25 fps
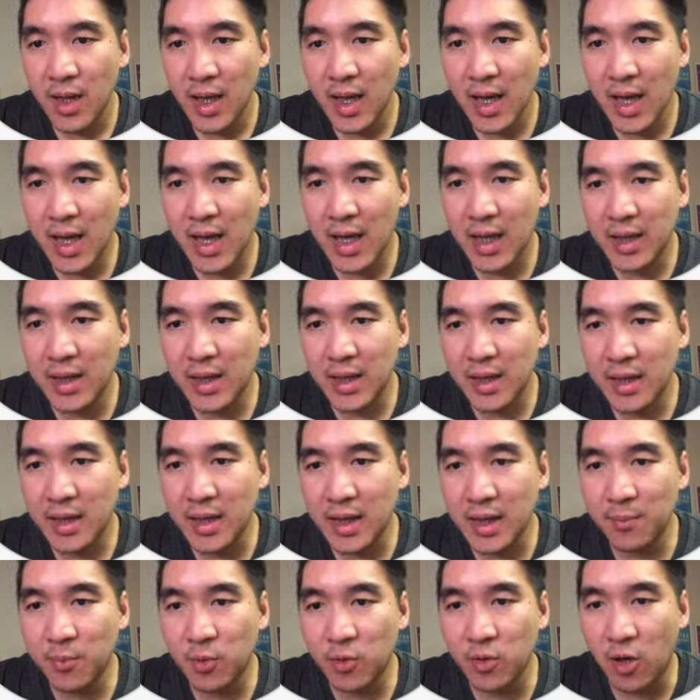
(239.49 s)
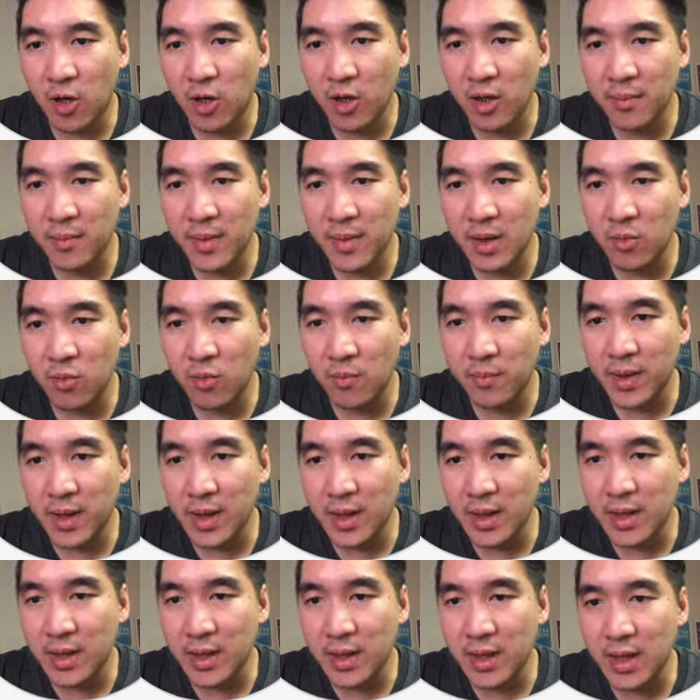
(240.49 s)
And the input argument will
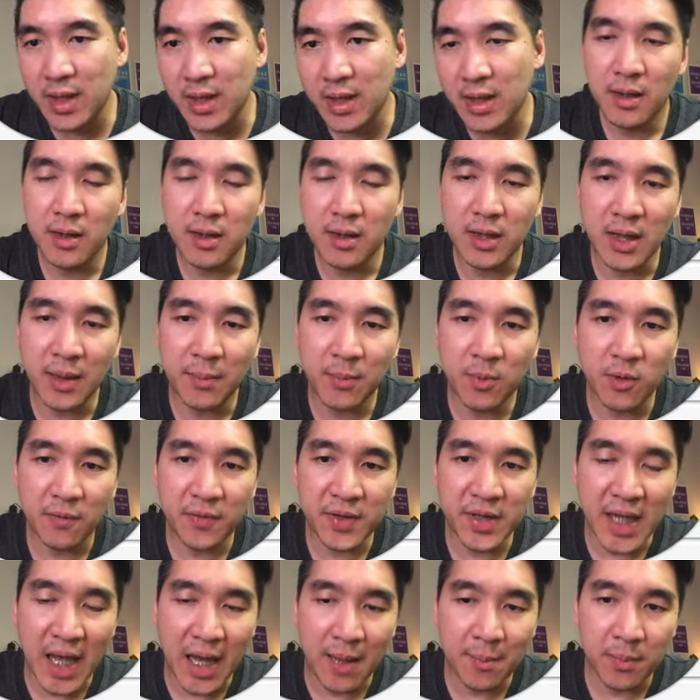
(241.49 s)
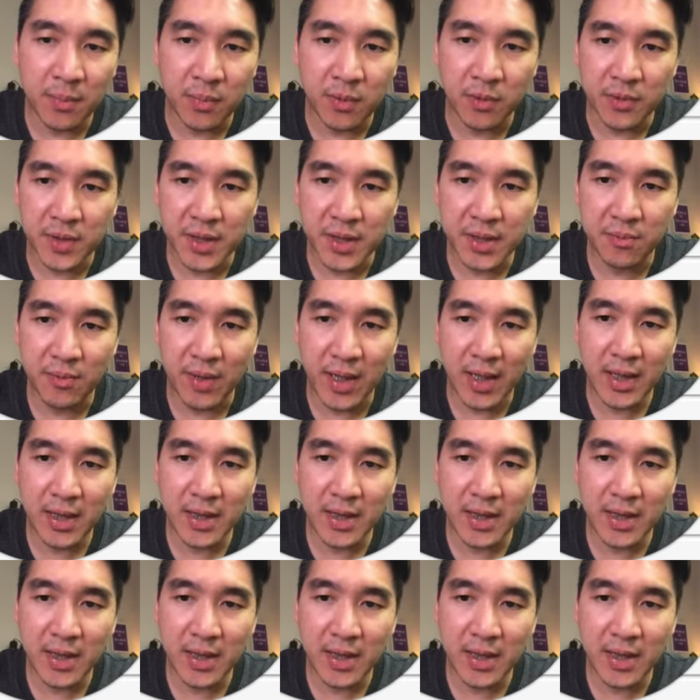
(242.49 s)
be the number of samples, right?